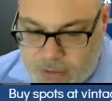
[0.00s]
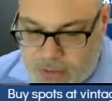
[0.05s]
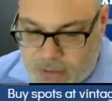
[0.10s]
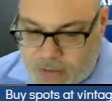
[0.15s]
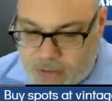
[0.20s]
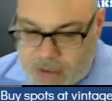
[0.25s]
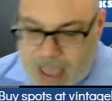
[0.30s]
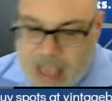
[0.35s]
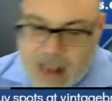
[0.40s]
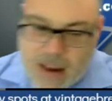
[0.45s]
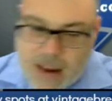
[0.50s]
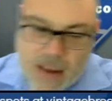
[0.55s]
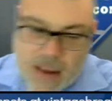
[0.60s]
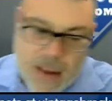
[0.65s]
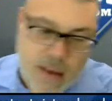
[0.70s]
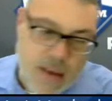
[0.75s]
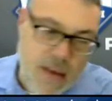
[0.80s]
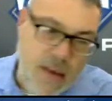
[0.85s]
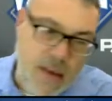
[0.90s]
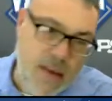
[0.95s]
Fleer
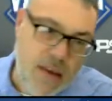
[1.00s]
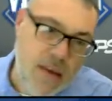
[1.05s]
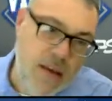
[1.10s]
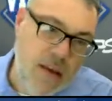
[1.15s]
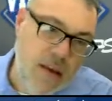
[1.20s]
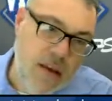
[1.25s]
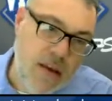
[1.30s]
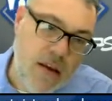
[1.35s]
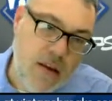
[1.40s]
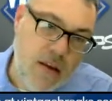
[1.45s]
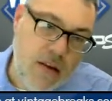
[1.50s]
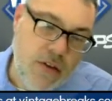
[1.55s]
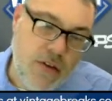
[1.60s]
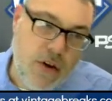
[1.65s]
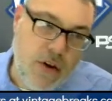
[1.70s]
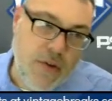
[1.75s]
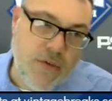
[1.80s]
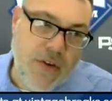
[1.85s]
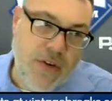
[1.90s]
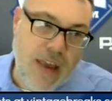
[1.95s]
set.
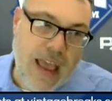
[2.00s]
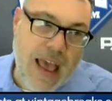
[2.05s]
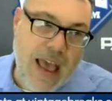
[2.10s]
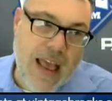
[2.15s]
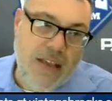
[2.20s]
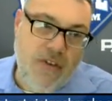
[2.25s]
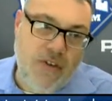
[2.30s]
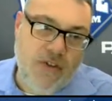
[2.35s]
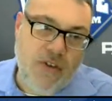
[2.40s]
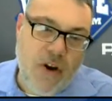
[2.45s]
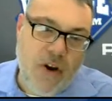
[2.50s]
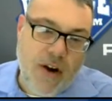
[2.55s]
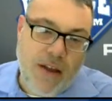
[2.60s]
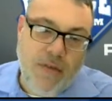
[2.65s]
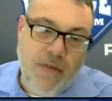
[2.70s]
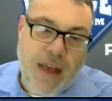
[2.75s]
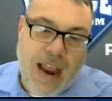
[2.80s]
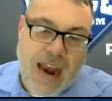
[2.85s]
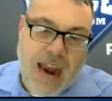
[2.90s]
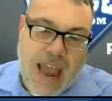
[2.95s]
Don't forget,
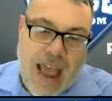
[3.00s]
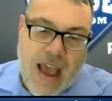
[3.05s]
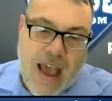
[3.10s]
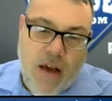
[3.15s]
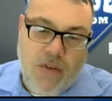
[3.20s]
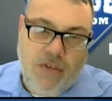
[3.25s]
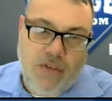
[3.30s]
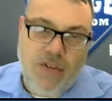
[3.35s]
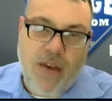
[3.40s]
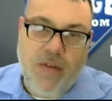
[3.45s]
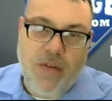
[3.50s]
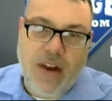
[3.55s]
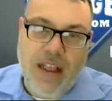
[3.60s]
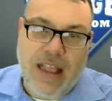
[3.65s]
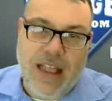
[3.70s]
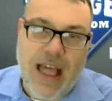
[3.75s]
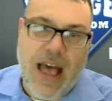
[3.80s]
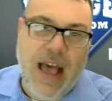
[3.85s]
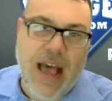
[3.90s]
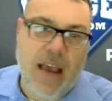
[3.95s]
starting right now,
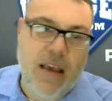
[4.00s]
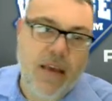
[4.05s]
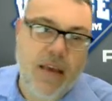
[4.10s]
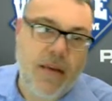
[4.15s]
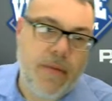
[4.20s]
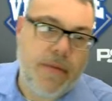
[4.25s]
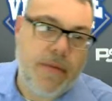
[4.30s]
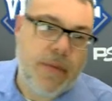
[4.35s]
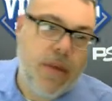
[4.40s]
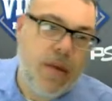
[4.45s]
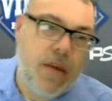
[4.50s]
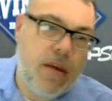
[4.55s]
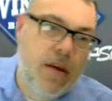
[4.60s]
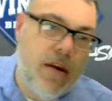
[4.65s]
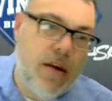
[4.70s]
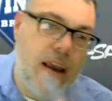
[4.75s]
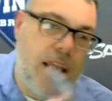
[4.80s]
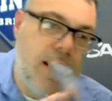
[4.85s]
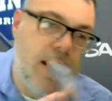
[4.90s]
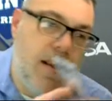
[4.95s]
7 o'clock.
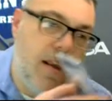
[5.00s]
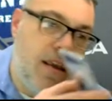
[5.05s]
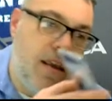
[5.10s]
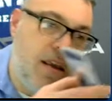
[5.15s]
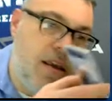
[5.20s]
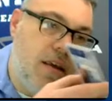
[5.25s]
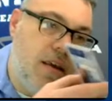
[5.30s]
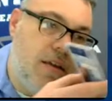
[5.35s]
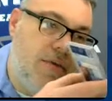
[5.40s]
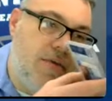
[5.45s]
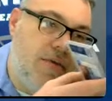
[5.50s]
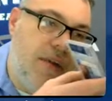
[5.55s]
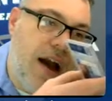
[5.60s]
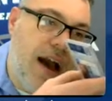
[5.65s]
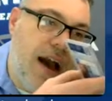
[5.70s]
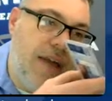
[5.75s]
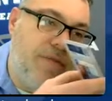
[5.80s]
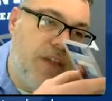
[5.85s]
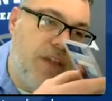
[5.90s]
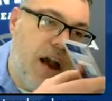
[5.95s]
All right,
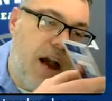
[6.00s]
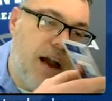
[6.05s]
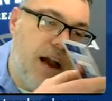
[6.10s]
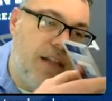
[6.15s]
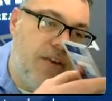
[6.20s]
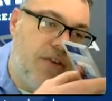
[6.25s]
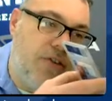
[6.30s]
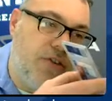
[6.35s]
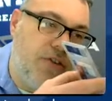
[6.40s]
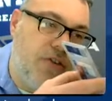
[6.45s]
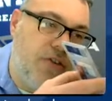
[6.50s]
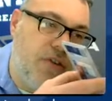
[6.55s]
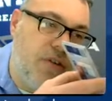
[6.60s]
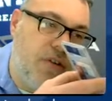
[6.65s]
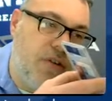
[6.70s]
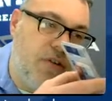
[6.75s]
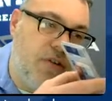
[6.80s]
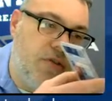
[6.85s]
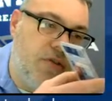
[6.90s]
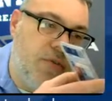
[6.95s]

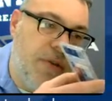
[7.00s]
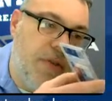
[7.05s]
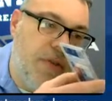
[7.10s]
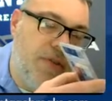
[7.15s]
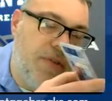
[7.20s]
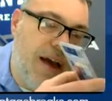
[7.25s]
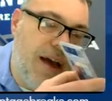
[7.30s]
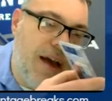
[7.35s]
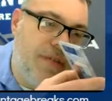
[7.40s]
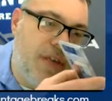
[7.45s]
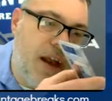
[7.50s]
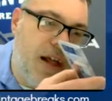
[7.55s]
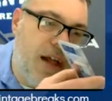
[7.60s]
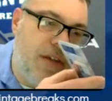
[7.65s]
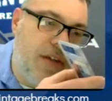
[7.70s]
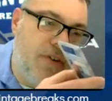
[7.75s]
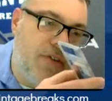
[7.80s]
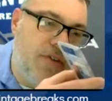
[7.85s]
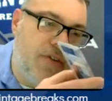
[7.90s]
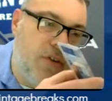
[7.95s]
$5. Spend
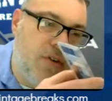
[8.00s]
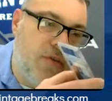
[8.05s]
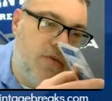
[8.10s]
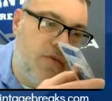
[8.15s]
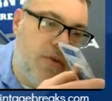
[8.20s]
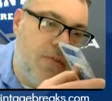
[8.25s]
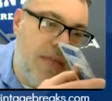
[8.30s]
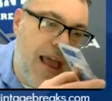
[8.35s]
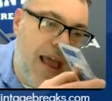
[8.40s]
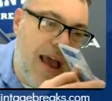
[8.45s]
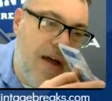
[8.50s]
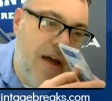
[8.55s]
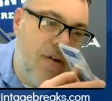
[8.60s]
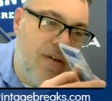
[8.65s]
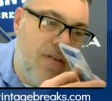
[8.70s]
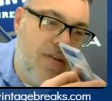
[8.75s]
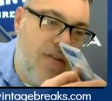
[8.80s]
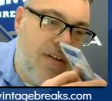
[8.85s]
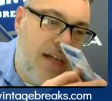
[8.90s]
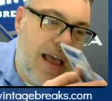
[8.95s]
$5 from
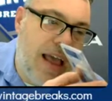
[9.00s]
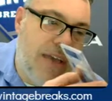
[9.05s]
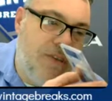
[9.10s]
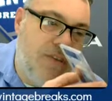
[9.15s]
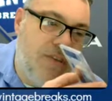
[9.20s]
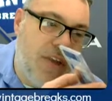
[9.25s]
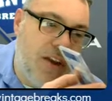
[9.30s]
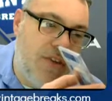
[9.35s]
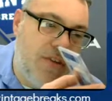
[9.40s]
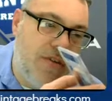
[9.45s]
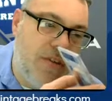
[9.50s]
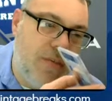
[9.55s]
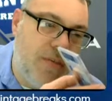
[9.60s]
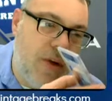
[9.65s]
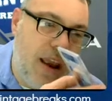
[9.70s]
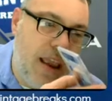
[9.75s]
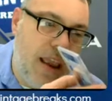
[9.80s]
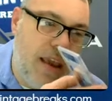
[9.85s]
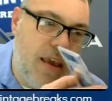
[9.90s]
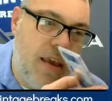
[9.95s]
now until I
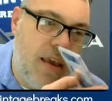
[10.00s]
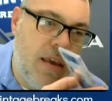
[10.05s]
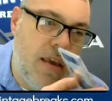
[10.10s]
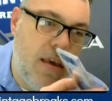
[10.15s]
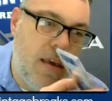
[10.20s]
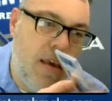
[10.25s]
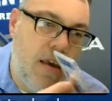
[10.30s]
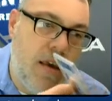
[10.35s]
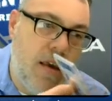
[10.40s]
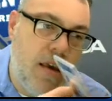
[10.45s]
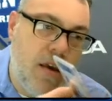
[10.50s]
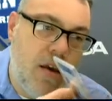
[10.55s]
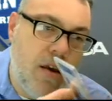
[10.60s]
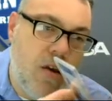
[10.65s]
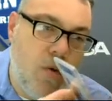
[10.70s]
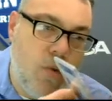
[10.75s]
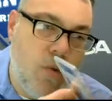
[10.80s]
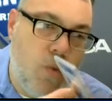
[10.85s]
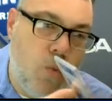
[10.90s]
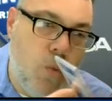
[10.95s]
finish the break.
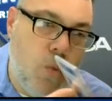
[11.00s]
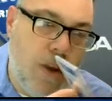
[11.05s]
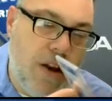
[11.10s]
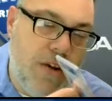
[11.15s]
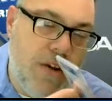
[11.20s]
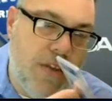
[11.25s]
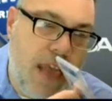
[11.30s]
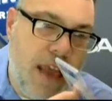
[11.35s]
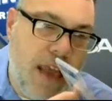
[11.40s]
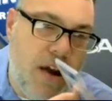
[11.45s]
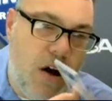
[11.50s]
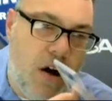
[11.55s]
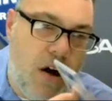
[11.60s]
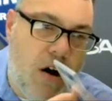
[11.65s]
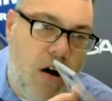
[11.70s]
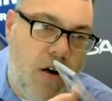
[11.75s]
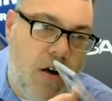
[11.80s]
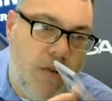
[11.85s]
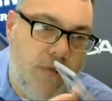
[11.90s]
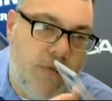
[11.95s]
Winner
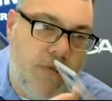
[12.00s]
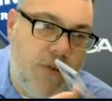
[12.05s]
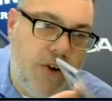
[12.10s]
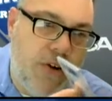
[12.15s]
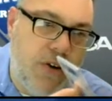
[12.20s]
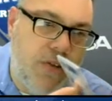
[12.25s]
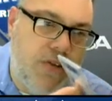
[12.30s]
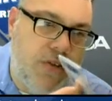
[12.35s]
take all.